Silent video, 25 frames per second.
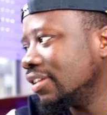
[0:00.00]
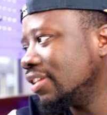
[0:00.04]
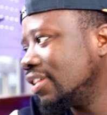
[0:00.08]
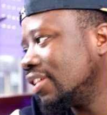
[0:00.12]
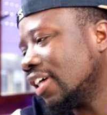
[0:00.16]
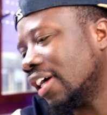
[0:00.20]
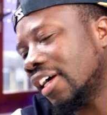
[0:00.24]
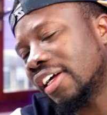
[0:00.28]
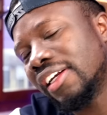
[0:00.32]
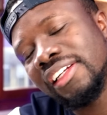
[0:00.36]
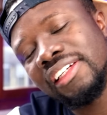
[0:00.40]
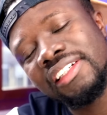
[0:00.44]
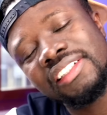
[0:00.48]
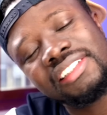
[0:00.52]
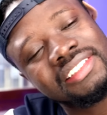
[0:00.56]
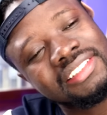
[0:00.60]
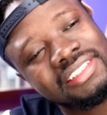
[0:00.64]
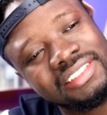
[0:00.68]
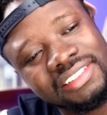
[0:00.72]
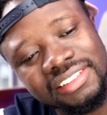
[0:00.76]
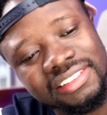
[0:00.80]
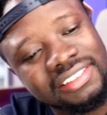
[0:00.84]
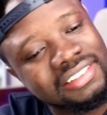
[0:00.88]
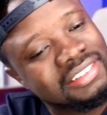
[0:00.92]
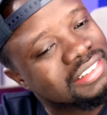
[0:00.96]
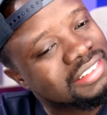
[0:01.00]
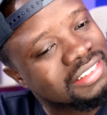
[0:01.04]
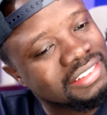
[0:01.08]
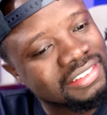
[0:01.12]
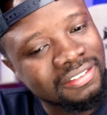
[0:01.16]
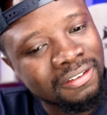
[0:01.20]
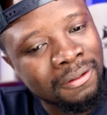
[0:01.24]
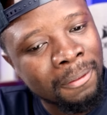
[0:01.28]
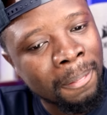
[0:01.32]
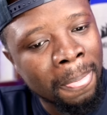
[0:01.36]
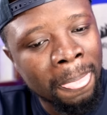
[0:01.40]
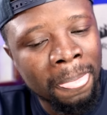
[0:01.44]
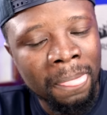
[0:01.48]
Charlie.
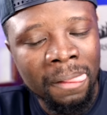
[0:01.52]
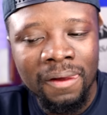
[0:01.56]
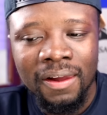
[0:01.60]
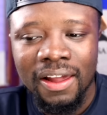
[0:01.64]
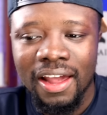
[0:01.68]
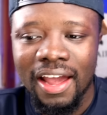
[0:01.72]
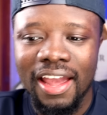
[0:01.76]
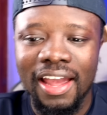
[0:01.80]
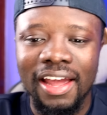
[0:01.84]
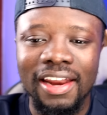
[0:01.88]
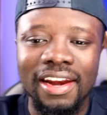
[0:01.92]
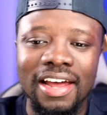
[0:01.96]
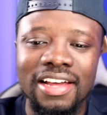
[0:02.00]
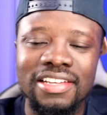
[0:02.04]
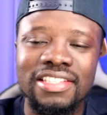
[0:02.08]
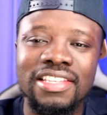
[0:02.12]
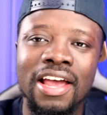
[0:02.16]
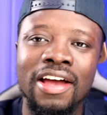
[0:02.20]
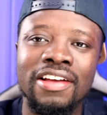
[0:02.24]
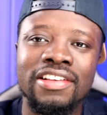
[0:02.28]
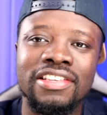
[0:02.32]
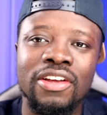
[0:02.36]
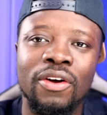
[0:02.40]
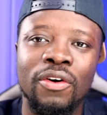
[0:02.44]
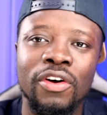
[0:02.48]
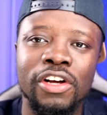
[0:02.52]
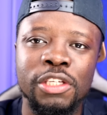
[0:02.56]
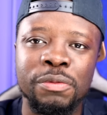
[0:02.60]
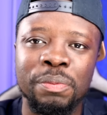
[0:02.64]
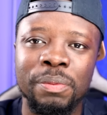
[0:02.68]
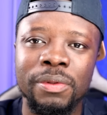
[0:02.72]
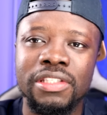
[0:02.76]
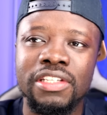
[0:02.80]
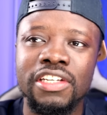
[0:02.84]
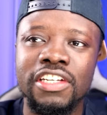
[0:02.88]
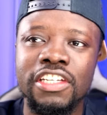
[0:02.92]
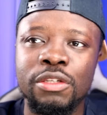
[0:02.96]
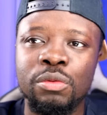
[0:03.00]
I understand some
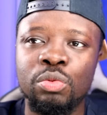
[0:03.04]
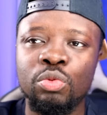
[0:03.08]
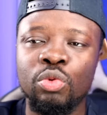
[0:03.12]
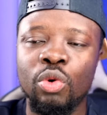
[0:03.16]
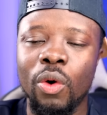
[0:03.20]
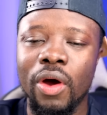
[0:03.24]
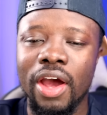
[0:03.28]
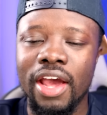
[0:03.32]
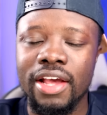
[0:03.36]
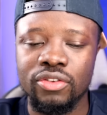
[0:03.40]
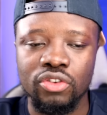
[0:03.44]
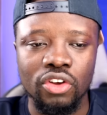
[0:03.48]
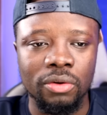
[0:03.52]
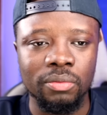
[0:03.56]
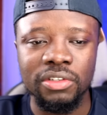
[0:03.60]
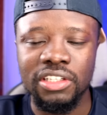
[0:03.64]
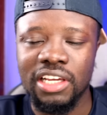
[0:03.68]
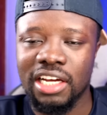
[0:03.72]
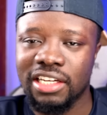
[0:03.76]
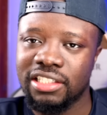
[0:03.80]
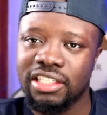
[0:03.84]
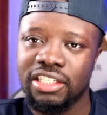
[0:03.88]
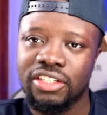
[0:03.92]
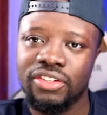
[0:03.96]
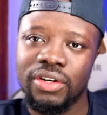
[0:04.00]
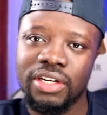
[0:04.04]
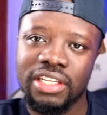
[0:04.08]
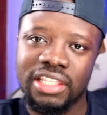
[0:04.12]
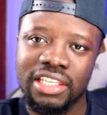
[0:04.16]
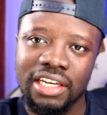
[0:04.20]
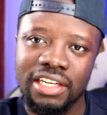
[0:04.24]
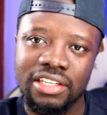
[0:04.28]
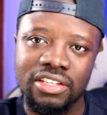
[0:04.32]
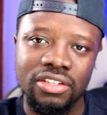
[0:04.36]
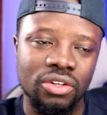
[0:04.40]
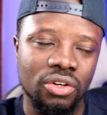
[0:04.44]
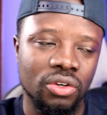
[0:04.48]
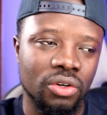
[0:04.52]
hospitals, you know, where so many
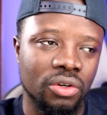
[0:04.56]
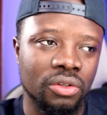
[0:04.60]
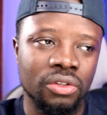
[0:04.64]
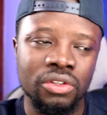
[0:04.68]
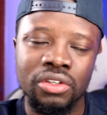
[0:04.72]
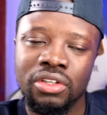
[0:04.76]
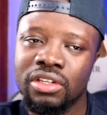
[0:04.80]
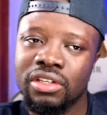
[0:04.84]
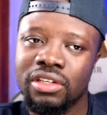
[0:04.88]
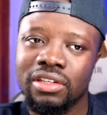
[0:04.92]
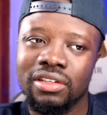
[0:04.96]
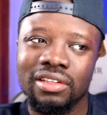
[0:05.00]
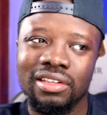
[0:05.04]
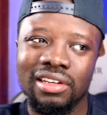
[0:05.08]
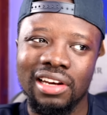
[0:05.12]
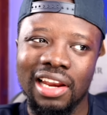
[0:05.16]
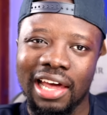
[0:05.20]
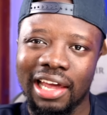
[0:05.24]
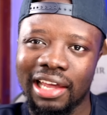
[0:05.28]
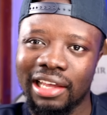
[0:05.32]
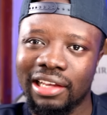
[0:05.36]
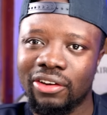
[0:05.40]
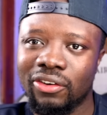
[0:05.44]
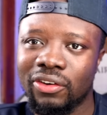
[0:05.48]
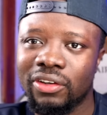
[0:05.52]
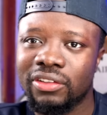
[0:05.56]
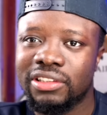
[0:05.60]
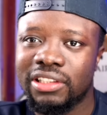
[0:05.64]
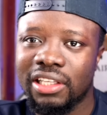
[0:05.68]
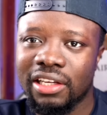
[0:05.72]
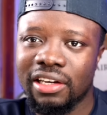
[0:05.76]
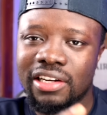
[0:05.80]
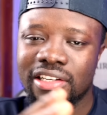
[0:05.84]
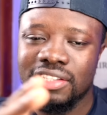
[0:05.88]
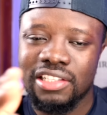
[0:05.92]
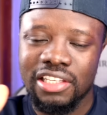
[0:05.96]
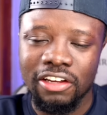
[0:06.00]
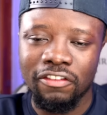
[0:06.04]
generators, you know, like
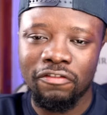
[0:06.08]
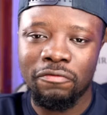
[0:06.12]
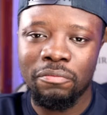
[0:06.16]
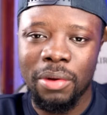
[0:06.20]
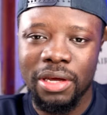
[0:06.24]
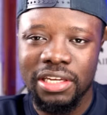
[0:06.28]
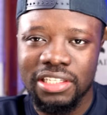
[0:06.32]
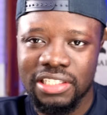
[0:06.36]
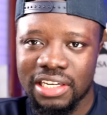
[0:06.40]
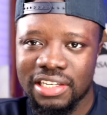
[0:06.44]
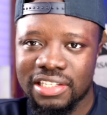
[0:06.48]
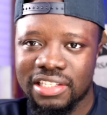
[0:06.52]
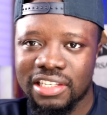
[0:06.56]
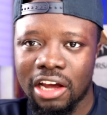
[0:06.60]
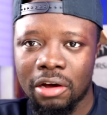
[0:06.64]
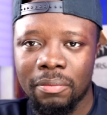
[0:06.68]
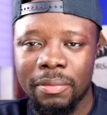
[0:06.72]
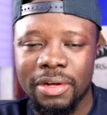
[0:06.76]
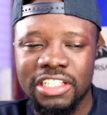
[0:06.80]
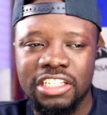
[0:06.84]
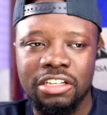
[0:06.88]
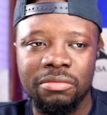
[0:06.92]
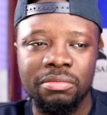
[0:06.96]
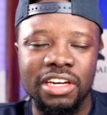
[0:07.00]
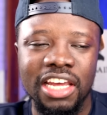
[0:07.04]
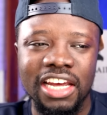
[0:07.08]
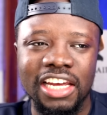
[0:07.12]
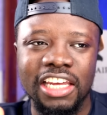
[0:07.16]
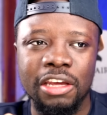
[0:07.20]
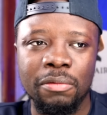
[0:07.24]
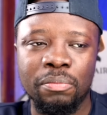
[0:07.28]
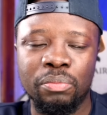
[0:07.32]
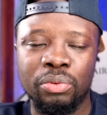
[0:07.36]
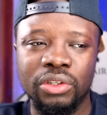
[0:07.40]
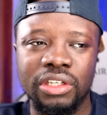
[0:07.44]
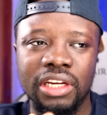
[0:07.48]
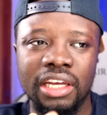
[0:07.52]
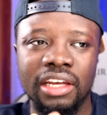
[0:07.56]
alternative measures, I bet him they
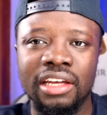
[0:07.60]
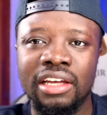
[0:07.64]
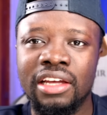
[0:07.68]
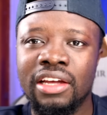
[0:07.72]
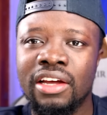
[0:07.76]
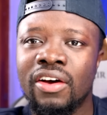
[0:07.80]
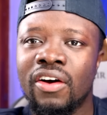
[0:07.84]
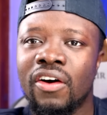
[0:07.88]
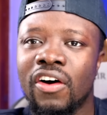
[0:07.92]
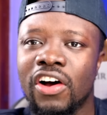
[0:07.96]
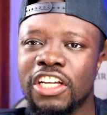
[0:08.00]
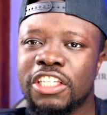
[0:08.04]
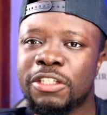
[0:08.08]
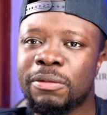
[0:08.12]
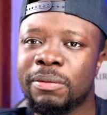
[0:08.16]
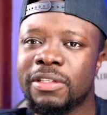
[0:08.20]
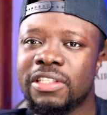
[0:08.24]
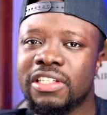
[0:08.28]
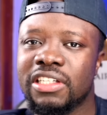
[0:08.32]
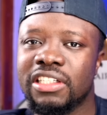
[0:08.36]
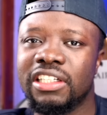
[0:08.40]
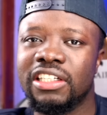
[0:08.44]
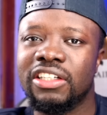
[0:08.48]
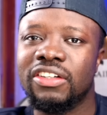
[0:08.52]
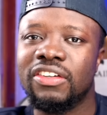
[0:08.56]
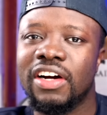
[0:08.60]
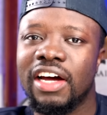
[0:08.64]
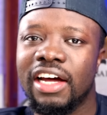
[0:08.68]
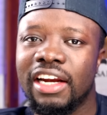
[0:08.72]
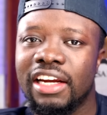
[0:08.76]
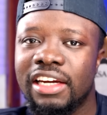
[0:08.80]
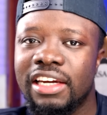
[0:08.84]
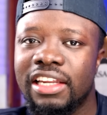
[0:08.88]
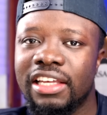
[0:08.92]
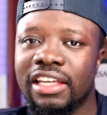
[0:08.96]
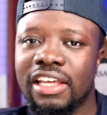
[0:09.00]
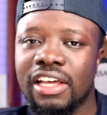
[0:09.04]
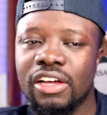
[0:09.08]
keep the hospital not
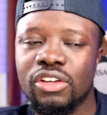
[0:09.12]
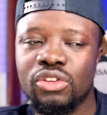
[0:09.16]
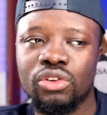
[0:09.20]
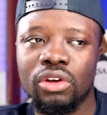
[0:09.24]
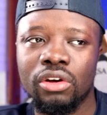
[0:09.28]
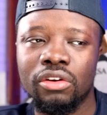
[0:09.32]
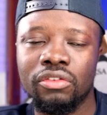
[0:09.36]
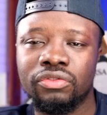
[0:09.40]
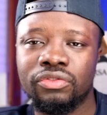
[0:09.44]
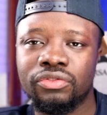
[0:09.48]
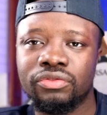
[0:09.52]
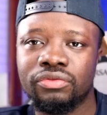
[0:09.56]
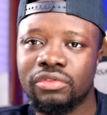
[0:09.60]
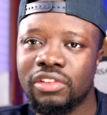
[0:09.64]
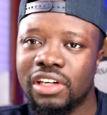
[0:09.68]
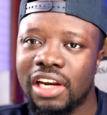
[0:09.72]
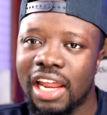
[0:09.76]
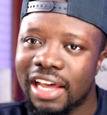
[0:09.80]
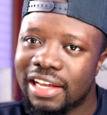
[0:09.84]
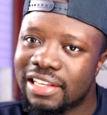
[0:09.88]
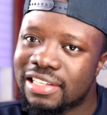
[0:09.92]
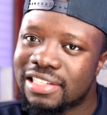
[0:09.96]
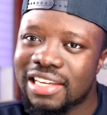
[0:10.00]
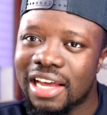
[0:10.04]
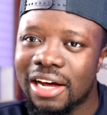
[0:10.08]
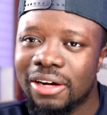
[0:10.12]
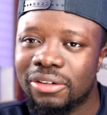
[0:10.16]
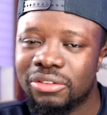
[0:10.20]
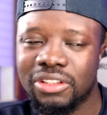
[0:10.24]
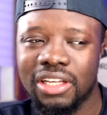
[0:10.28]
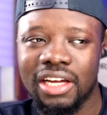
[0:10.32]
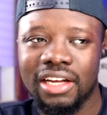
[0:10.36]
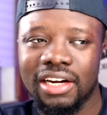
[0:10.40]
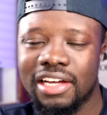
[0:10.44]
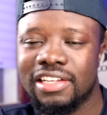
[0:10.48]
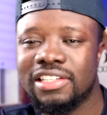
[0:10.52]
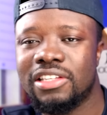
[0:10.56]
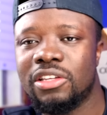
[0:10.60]
running in case of lights out
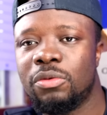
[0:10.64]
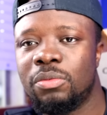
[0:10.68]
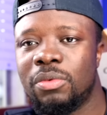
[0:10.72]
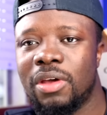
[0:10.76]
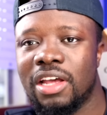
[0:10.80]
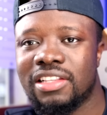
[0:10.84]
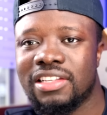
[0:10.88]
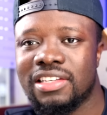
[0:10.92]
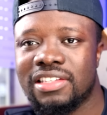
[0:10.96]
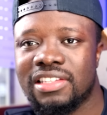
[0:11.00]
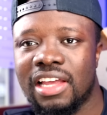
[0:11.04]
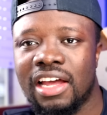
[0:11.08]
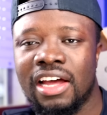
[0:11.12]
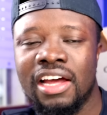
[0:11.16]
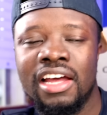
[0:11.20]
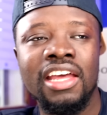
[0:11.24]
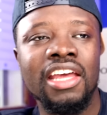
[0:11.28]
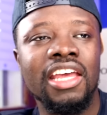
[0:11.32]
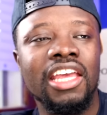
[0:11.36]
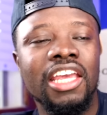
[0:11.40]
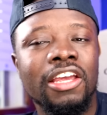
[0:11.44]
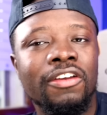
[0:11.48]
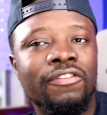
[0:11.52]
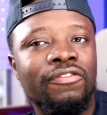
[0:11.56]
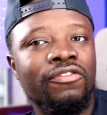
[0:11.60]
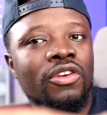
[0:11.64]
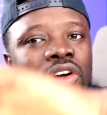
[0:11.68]
and as it be, if